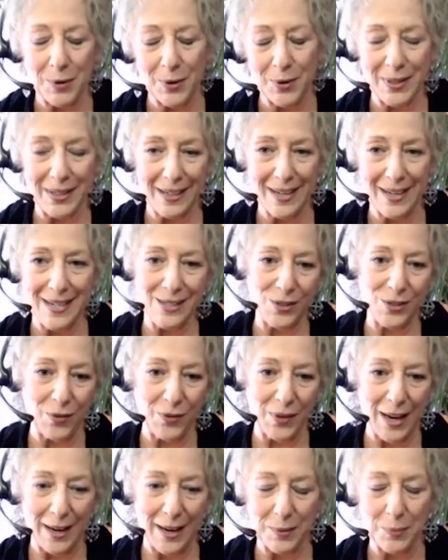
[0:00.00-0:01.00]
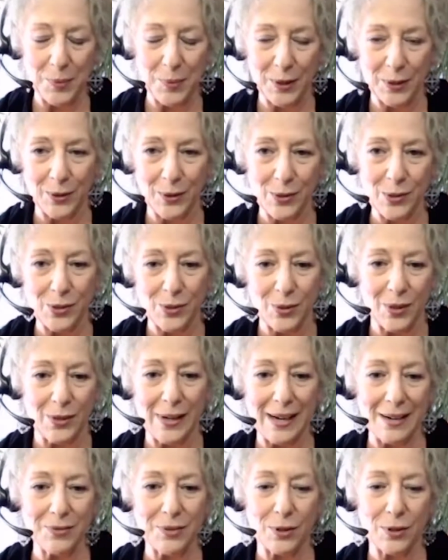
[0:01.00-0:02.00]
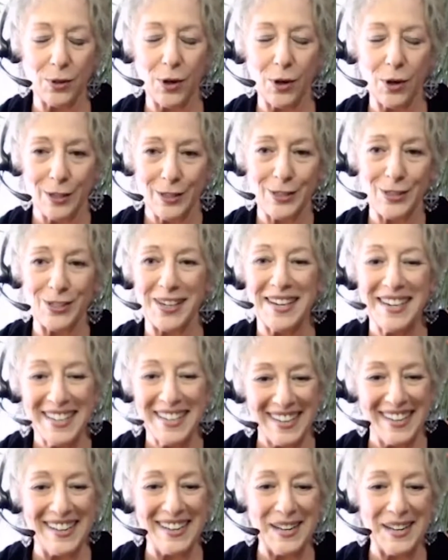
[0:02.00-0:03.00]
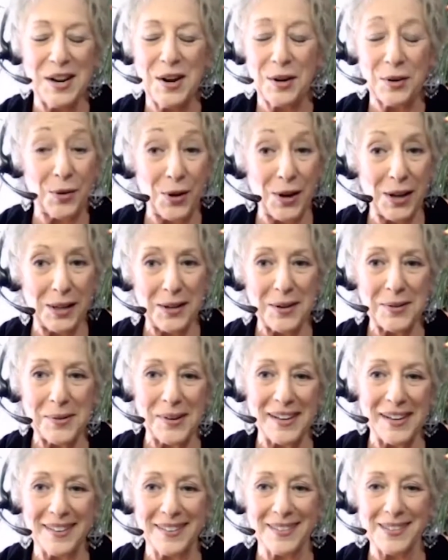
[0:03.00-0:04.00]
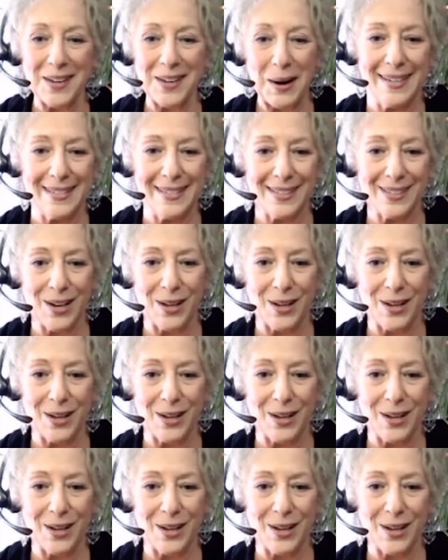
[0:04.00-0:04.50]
or in the case of caterpillars who don't have claws, crawl our way to the top.